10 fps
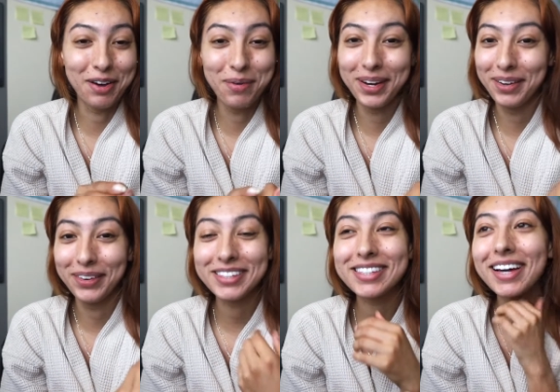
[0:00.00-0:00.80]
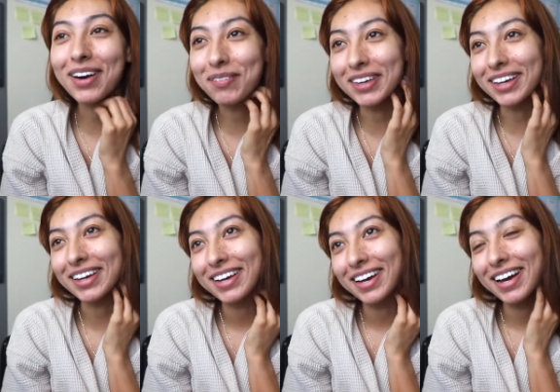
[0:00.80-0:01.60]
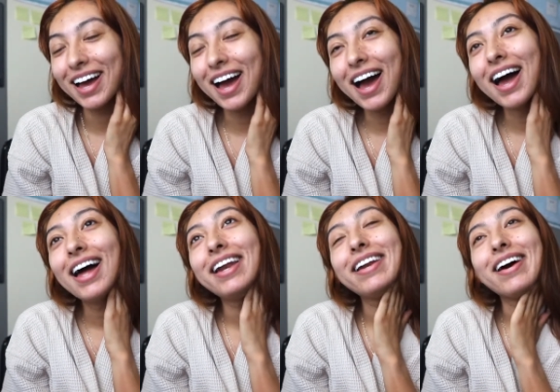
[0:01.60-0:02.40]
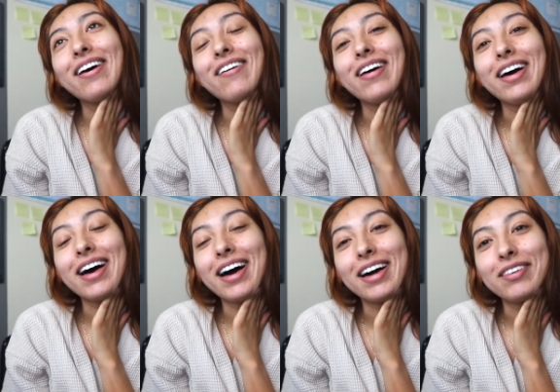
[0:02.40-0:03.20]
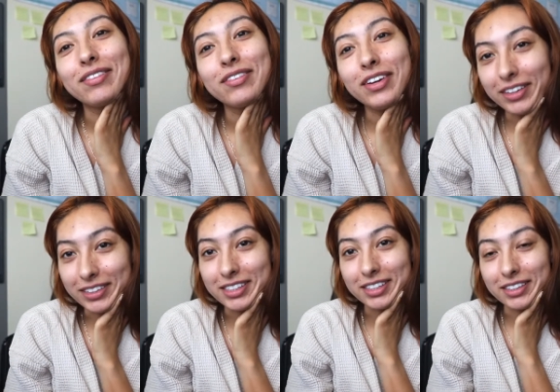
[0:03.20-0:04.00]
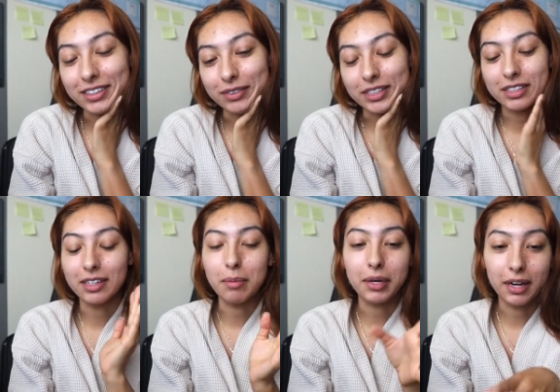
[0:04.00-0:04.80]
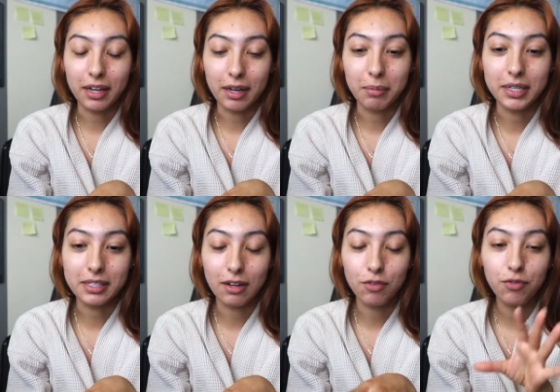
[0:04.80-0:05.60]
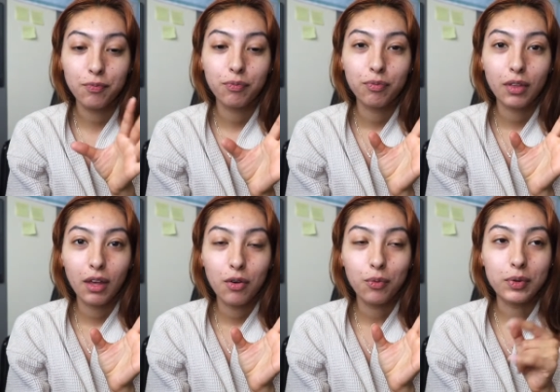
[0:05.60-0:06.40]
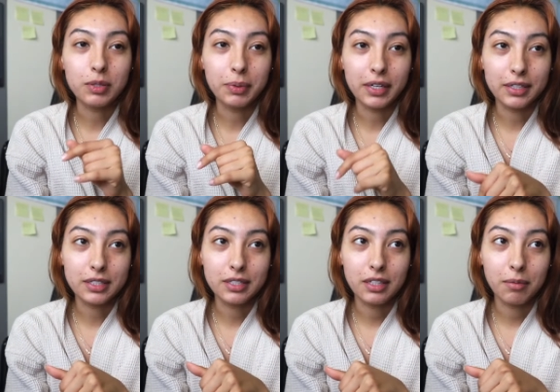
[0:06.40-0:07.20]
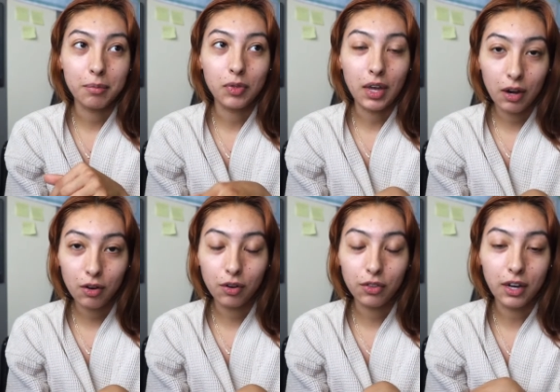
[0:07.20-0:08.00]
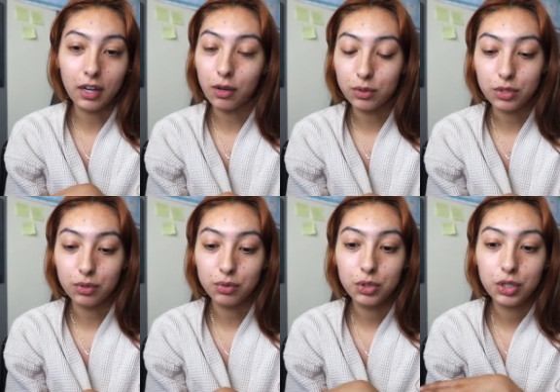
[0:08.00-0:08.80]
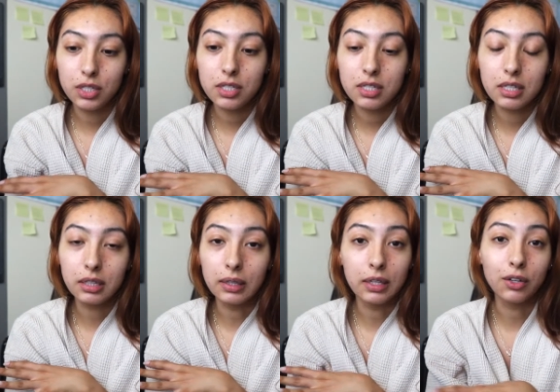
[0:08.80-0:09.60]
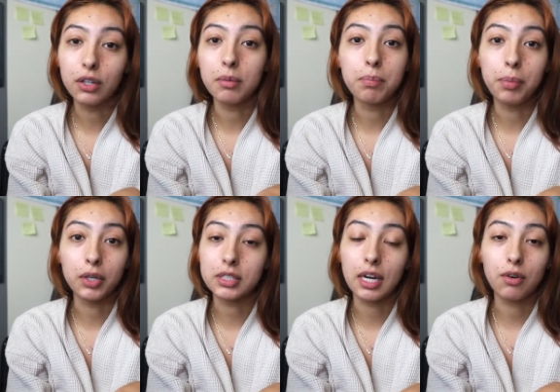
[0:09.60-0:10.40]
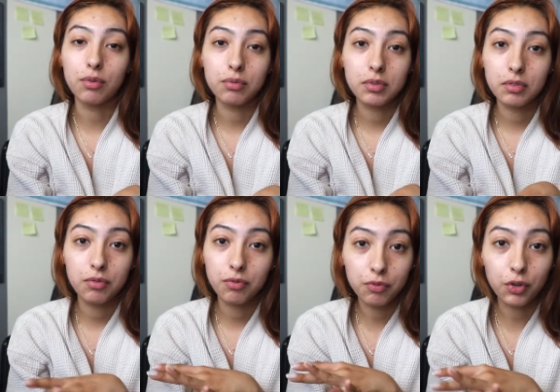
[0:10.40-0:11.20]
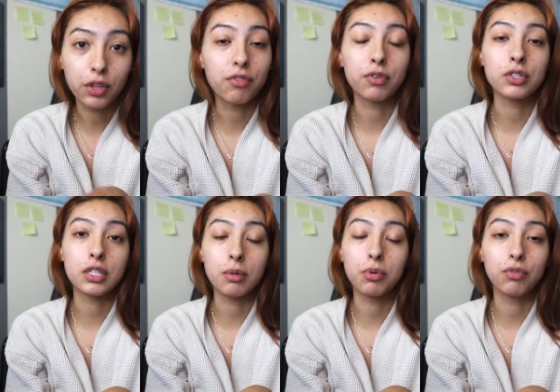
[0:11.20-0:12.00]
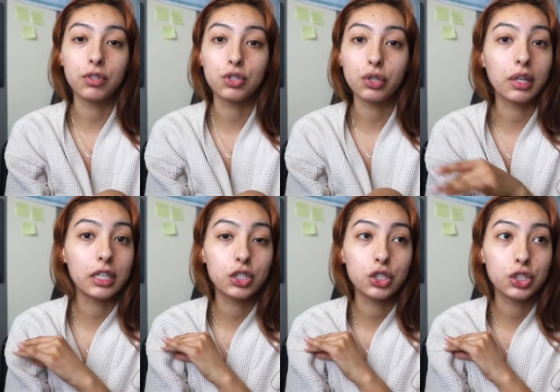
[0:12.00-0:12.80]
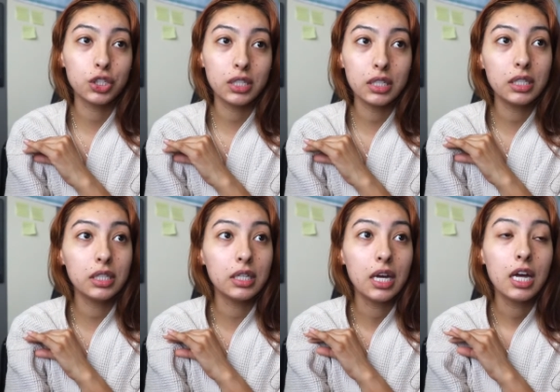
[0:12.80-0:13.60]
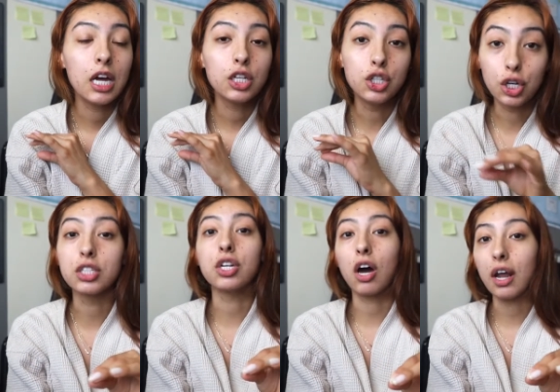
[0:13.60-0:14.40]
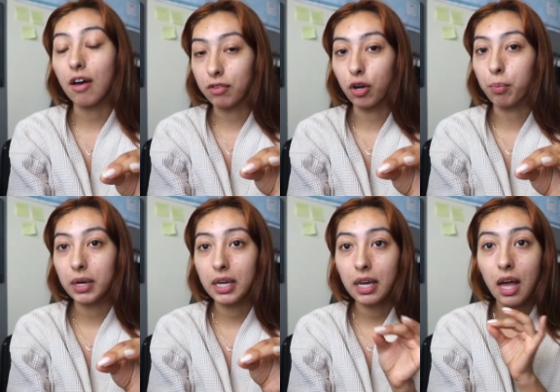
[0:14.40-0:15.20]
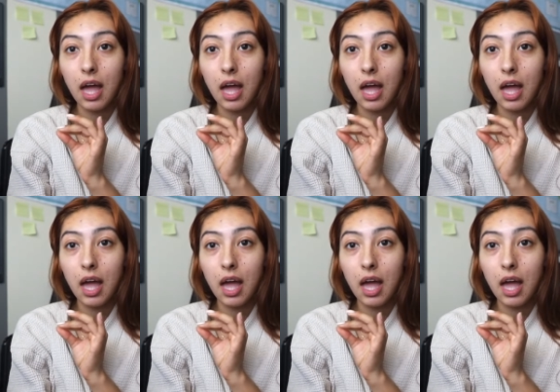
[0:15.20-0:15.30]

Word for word: nobody wants to help me. No, uh, realistically, the reason I'm cutting it myself was because the hair girl that I go to, she is literally booked out for the foreseeable future. Like, she does not have an opening